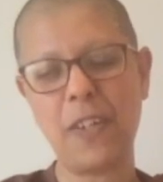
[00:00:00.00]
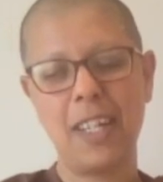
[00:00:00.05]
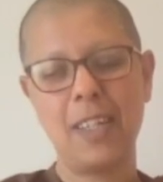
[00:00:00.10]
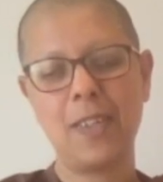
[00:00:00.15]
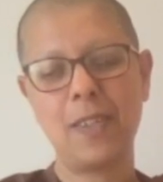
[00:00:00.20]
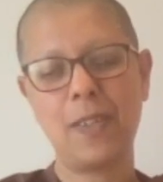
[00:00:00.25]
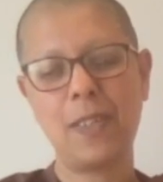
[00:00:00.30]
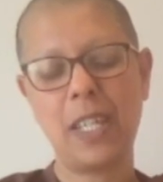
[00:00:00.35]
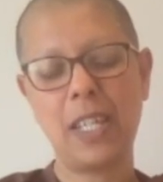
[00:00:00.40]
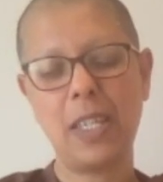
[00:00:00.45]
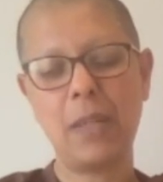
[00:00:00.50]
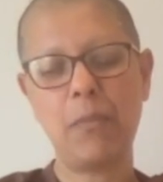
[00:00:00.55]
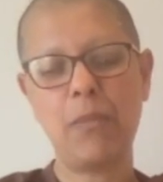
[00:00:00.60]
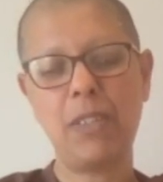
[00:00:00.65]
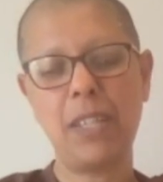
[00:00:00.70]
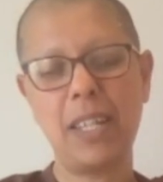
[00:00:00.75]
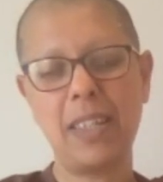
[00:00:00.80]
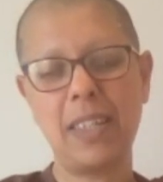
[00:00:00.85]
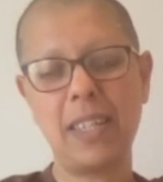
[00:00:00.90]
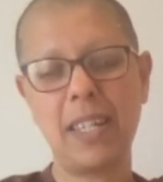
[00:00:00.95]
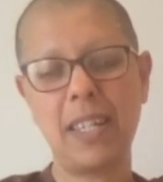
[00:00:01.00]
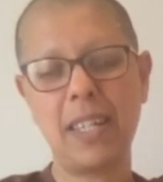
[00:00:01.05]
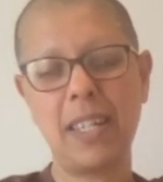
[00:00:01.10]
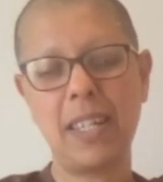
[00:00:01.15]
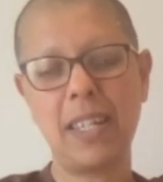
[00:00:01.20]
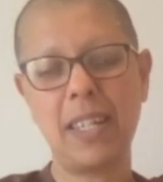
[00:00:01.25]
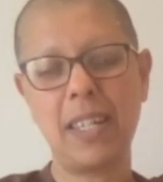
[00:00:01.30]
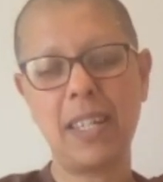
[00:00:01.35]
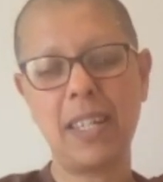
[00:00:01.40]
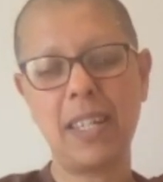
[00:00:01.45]
So then the Buddha says,
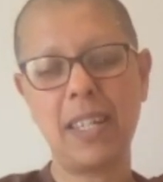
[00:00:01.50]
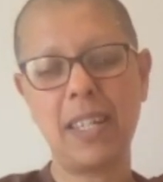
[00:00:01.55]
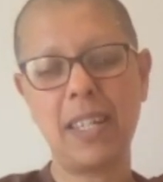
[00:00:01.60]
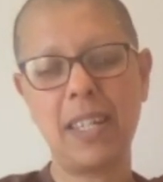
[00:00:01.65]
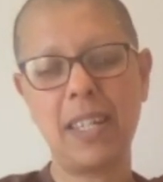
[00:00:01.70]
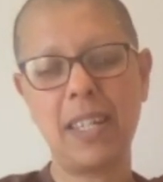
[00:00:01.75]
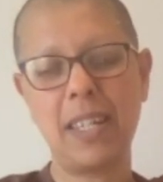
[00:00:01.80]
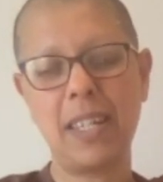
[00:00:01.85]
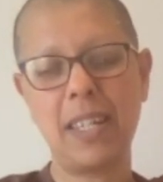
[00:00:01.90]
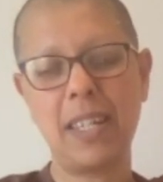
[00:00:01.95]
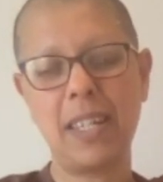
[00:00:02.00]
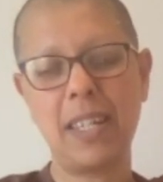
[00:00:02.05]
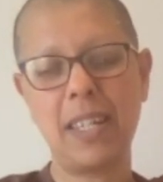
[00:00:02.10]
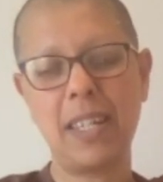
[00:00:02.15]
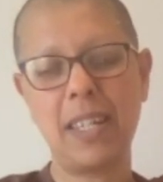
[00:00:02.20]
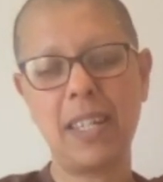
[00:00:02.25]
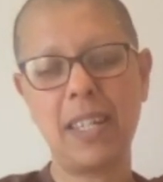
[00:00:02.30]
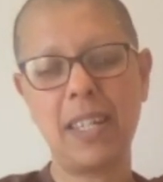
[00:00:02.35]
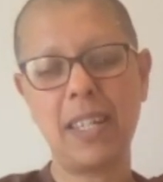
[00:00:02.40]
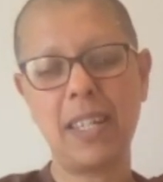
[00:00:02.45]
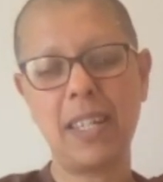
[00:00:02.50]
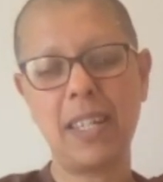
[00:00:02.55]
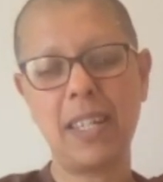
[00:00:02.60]
therefore, Ananda,